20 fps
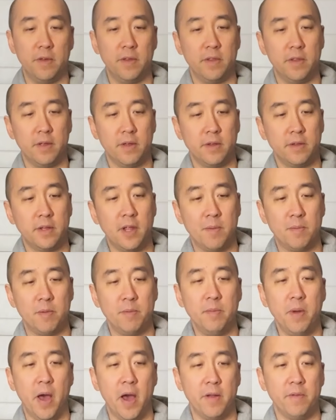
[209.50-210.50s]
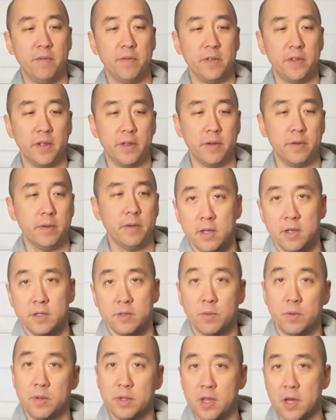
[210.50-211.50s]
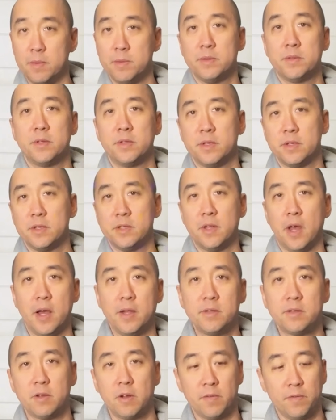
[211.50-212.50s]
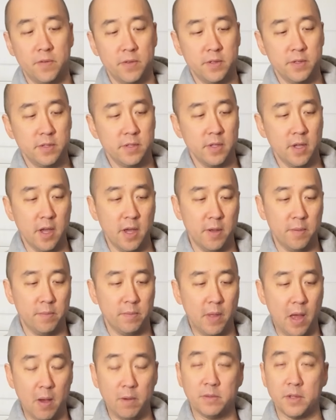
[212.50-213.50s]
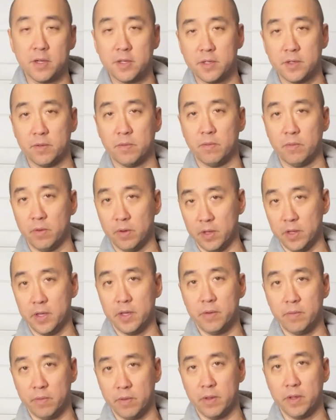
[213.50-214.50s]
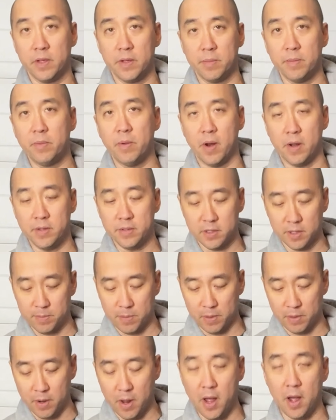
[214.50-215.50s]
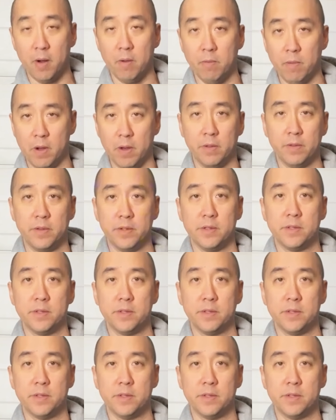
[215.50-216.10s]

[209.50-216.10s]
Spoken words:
the type of pad for you. So when it comes to the slide surface, I was actually really impressed about how well these